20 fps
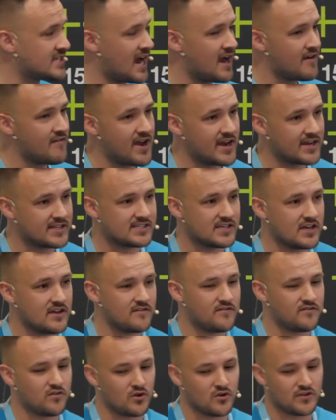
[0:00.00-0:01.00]
director
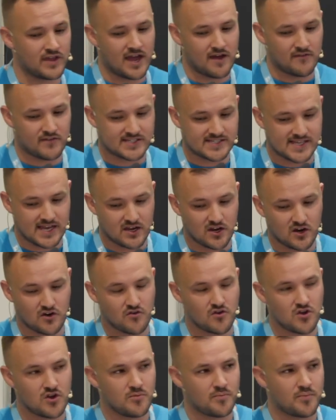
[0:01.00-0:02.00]
for the Avicenna
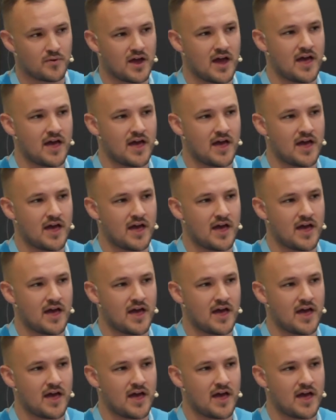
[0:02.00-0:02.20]
Group,